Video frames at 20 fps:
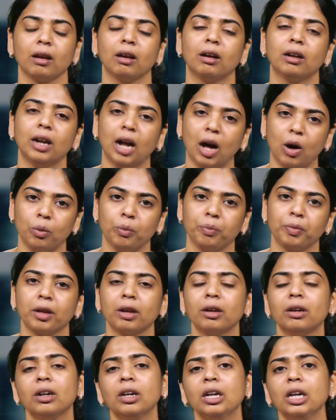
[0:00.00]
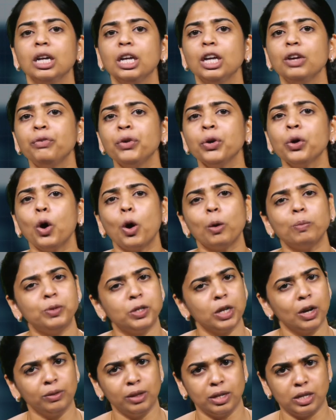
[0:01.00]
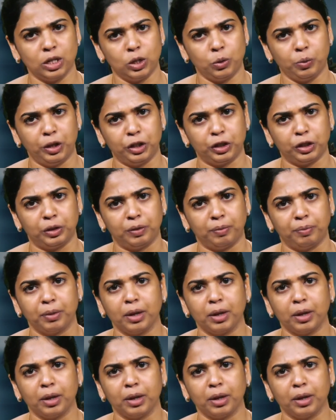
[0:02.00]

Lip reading: Now, if you observe the situation,